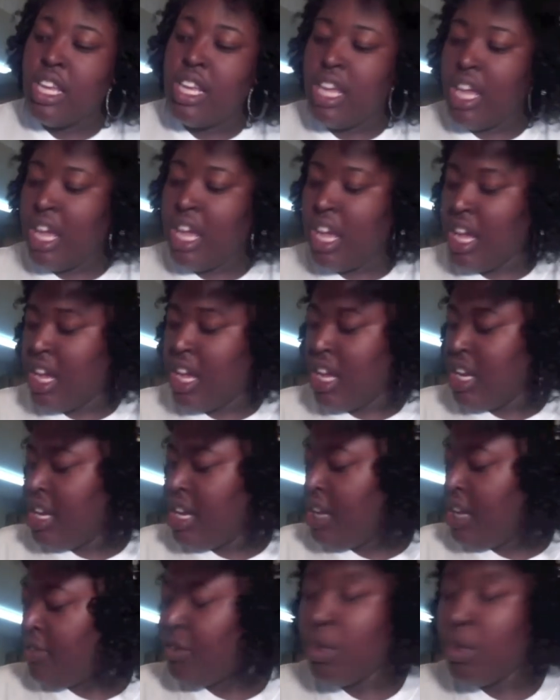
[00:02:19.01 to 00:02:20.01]
And
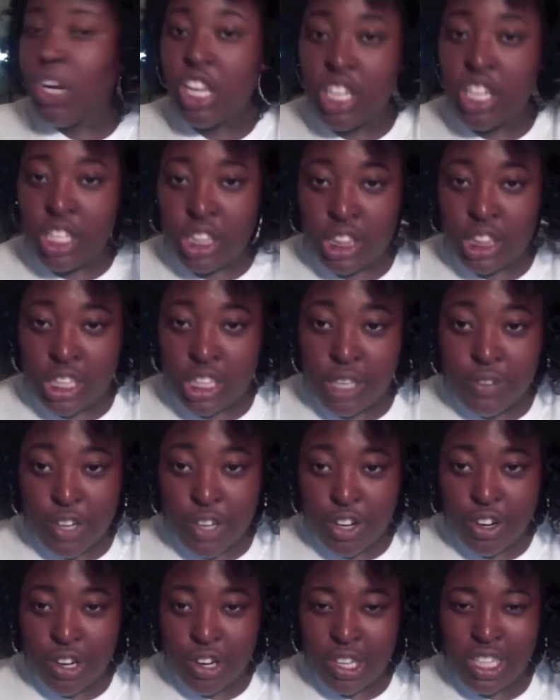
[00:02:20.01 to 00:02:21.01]
if you're gonna leave it
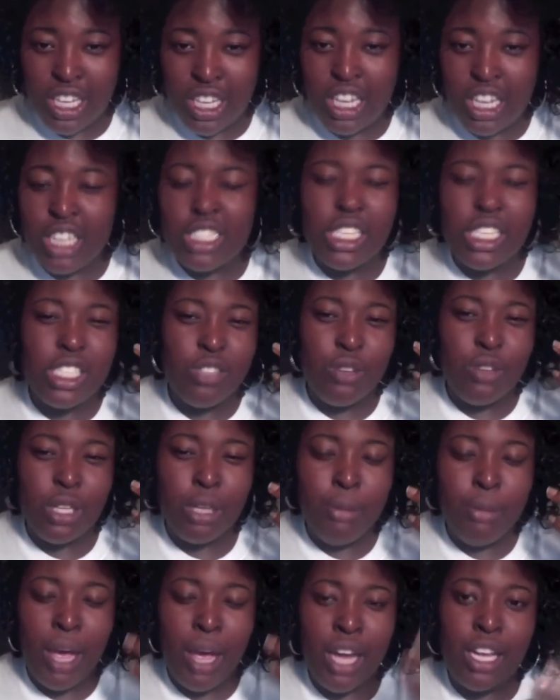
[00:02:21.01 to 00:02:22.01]
curly, it doesn't really
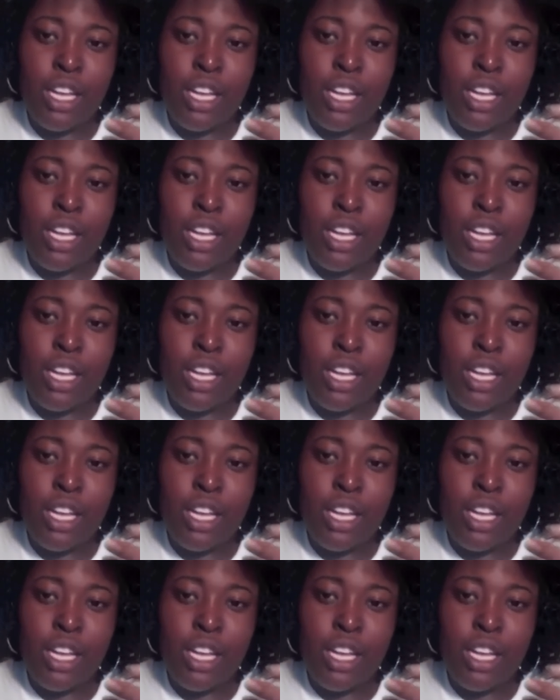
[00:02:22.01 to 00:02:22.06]
matter.